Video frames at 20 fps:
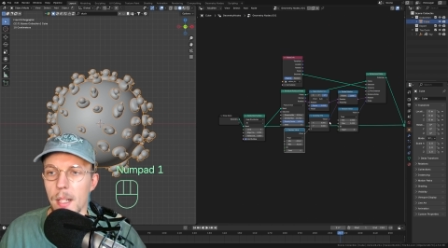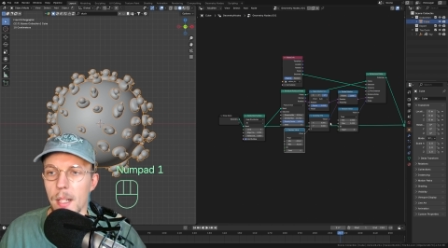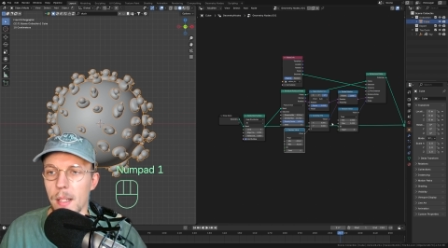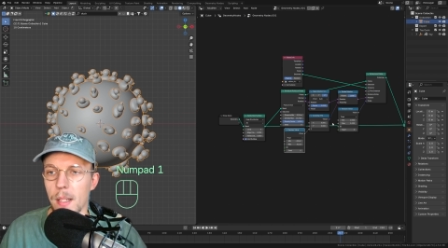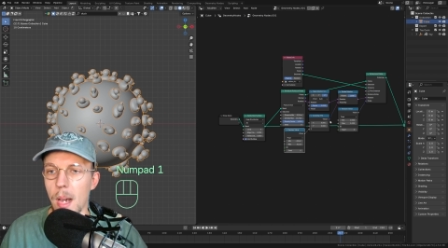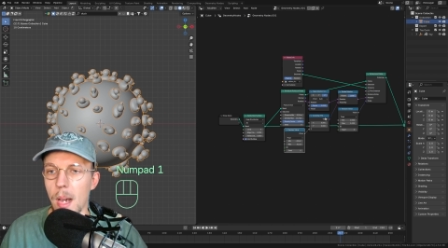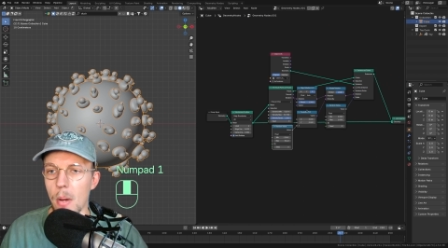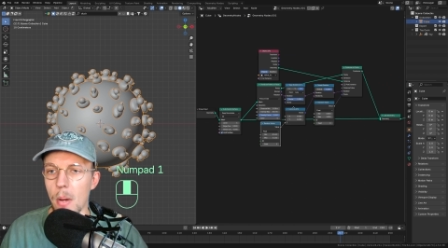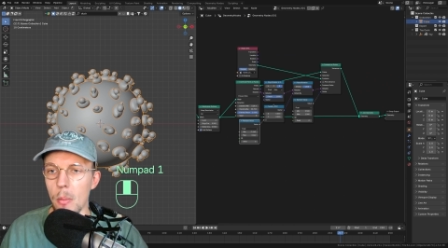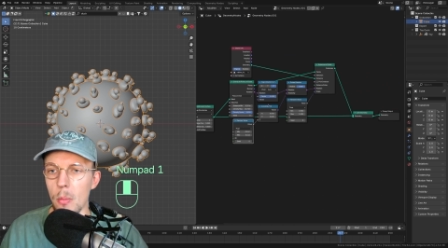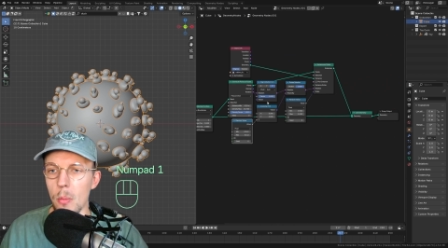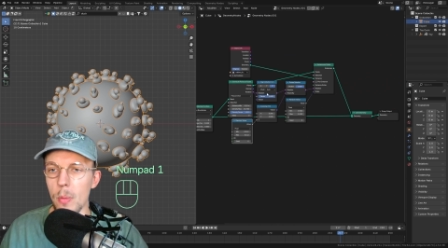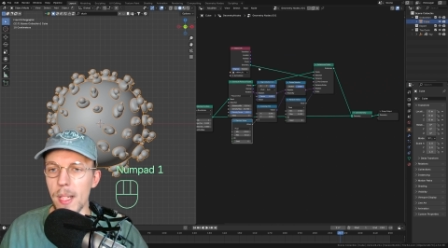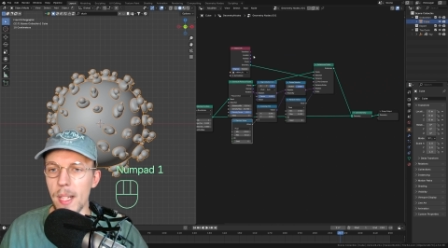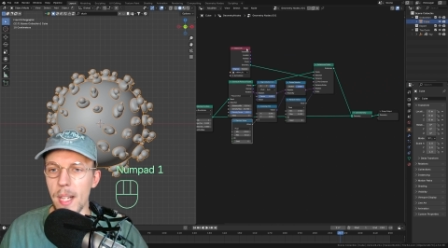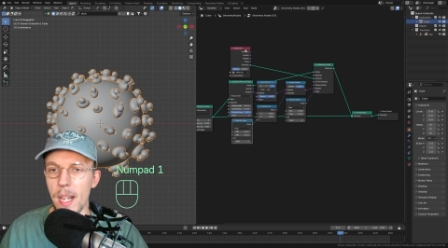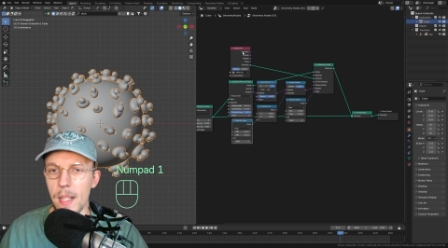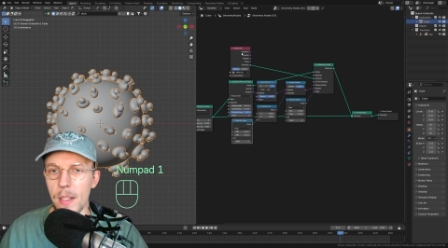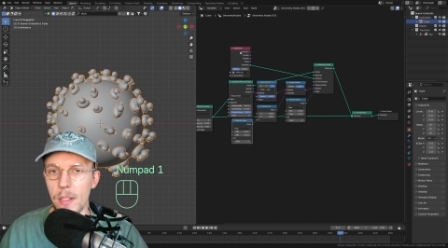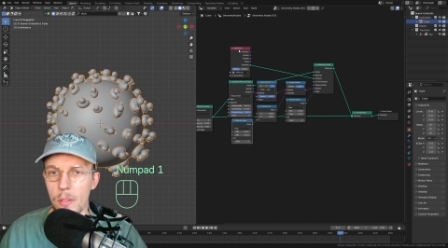Now we
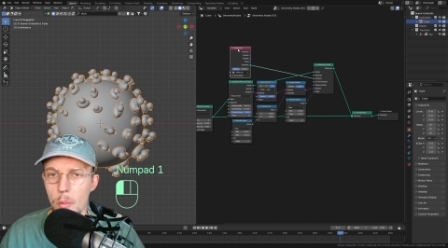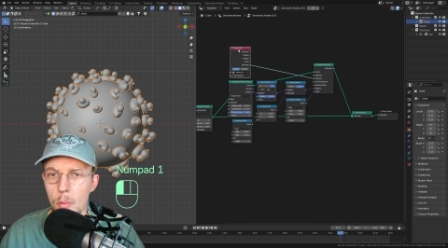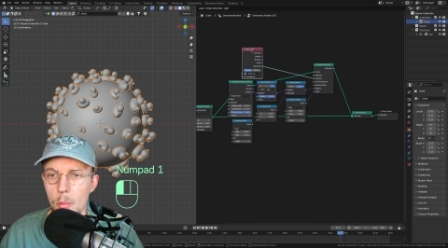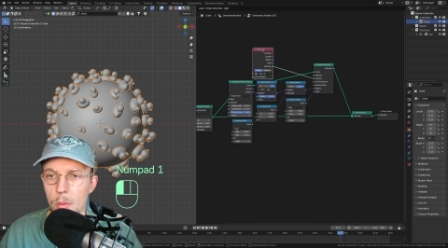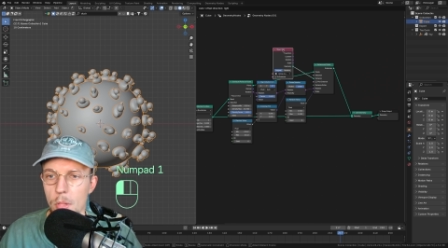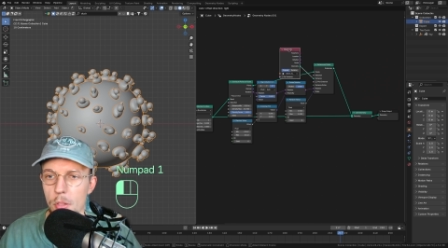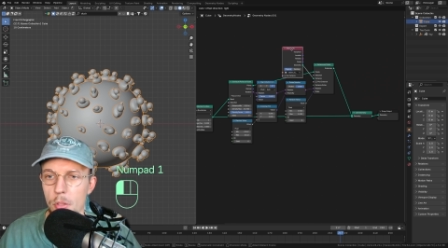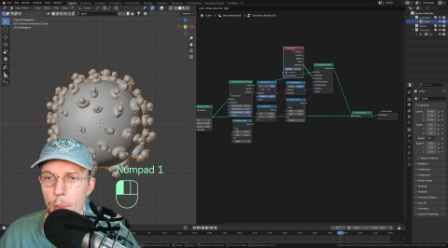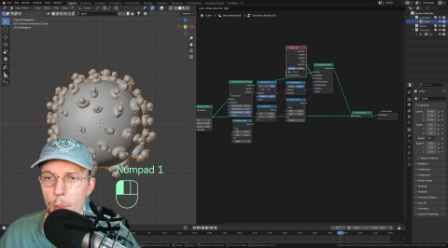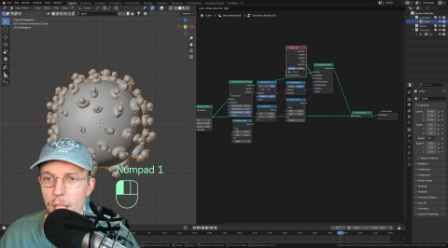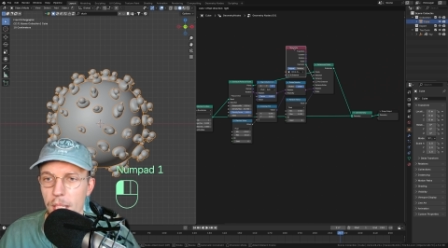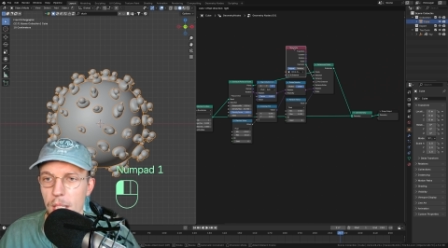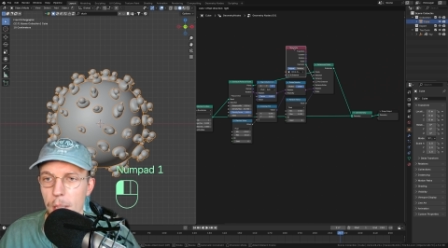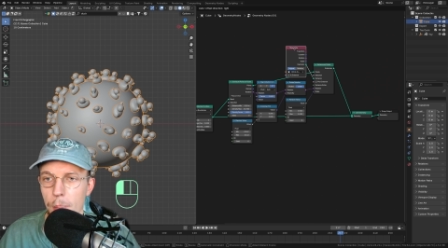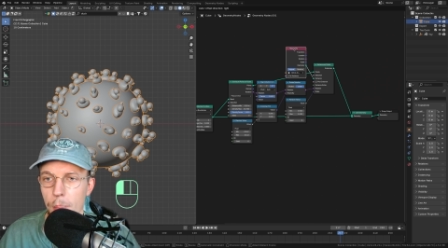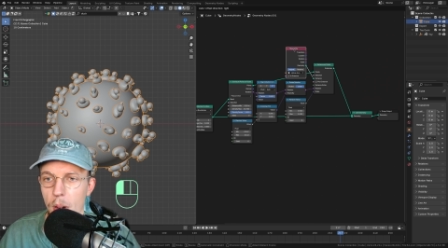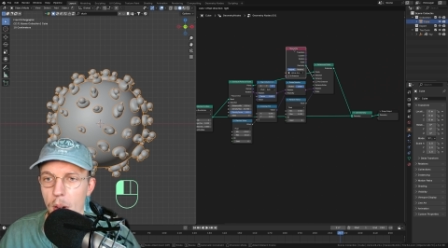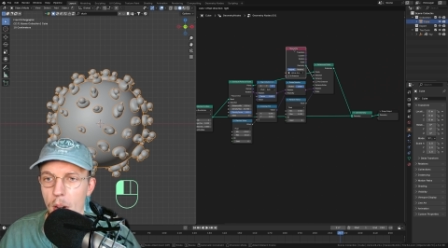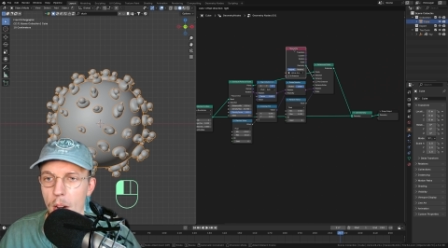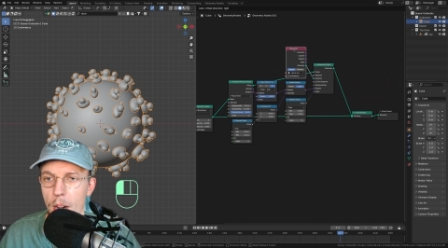get to the tricky
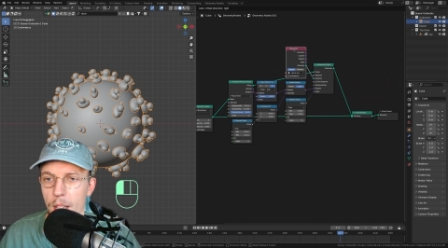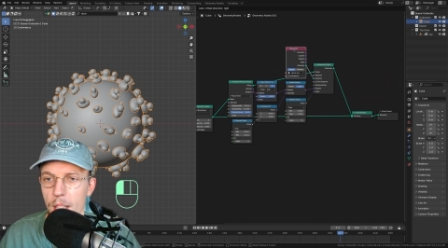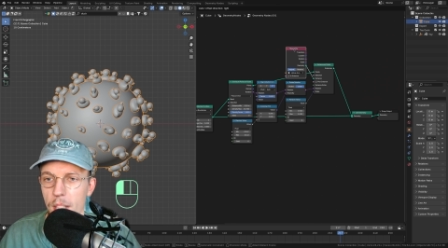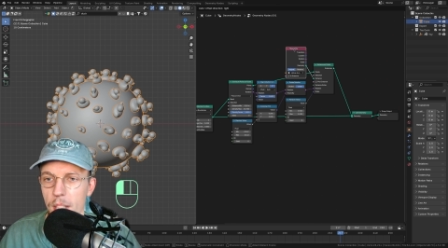part.